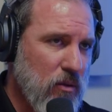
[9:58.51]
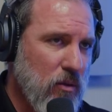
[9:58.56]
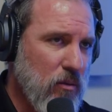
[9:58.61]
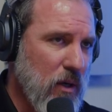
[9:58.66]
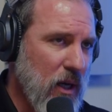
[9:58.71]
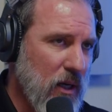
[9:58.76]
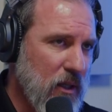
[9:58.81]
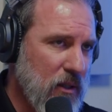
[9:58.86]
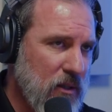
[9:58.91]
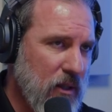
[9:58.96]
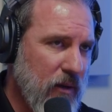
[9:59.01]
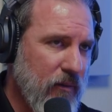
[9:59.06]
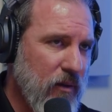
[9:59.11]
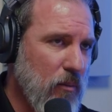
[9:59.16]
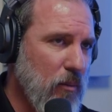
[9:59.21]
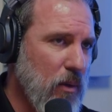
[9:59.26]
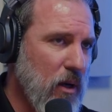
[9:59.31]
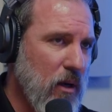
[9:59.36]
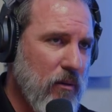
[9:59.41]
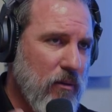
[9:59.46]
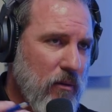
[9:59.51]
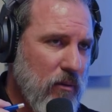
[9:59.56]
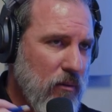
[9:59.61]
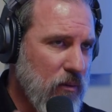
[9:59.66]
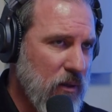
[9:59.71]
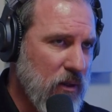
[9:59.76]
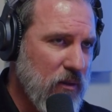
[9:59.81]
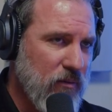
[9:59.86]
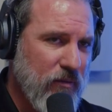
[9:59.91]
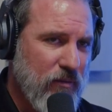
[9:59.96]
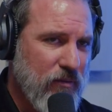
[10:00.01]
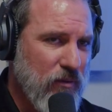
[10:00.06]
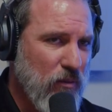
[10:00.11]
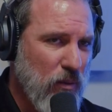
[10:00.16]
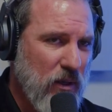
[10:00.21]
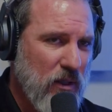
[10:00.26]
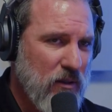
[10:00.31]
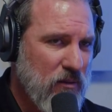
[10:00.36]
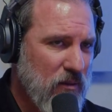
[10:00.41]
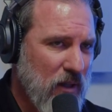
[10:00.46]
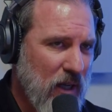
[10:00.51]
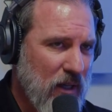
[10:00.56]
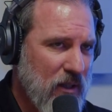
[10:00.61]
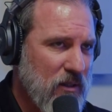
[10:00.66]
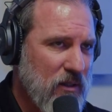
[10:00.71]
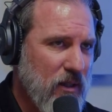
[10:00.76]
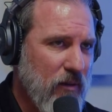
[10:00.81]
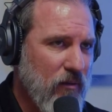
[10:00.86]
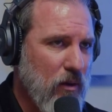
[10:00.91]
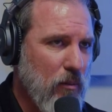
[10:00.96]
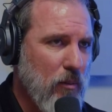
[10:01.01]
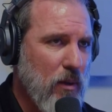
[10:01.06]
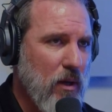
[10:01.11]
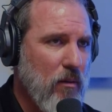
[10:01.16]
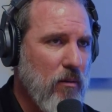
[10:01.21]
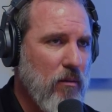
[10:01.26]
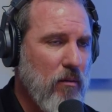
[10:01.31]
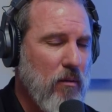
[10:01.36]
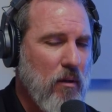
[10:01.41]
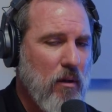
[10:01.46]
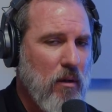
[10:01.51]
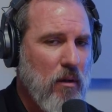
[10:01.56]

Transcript: $297 a month or $397 a month.